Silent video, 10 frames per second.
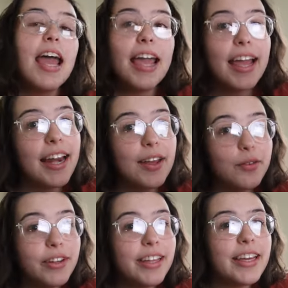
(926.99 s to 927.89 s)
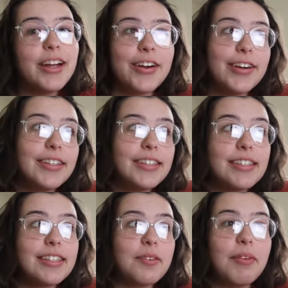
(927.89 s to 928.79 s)
and it really
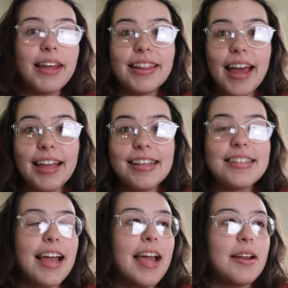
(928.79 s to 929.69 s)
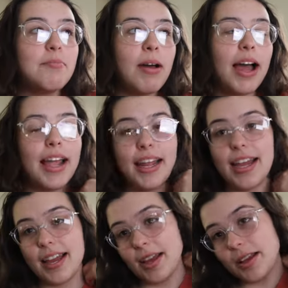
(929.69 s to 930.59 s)
hurts my legs, and
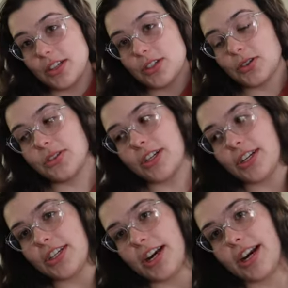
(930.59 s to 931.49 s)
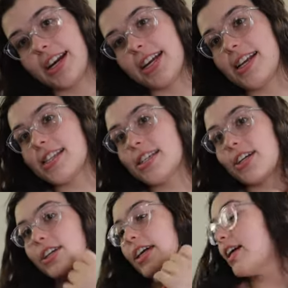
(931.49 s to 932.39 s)
my shoulders hurt because
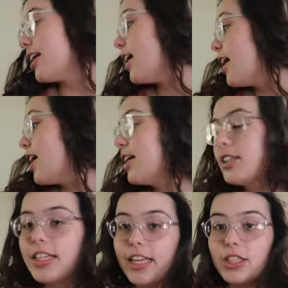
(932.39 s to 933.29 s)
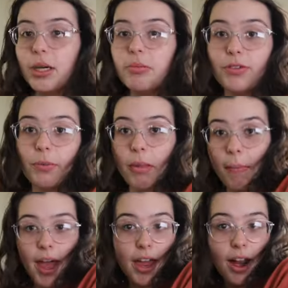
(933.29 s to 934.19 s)
earlier she like jumped from the
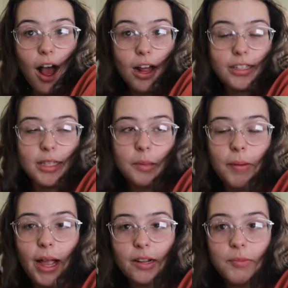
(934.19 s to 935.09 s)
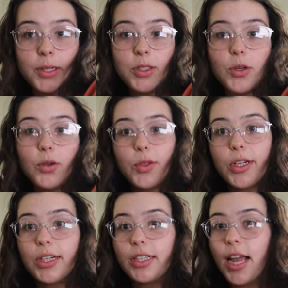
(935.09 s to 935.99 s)
bed onto the back of my
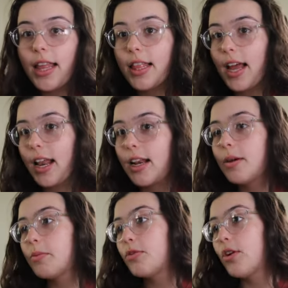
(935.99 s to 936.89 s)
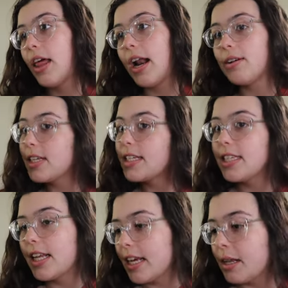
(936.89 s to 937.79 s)
shoulders, and then before that I was like
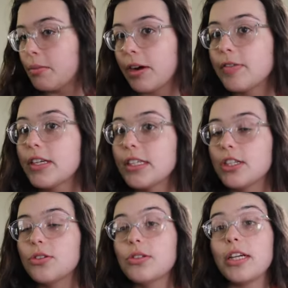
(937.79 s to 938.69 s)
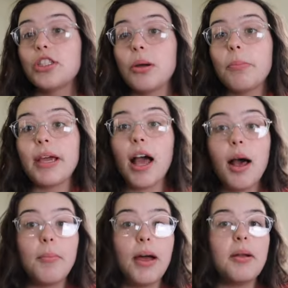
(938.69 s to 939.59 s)
sitting eating breakfast and she was like jumping
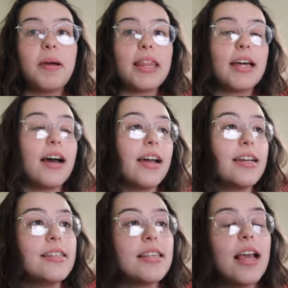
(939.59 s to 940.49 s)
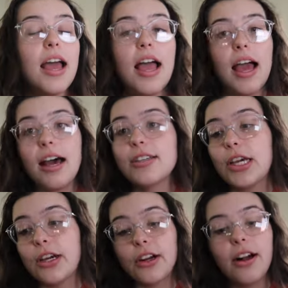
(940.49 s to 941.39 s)
up onto my thighs. I was
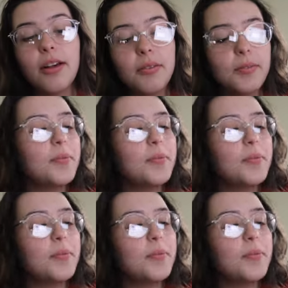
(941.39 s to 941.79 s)
like, girl,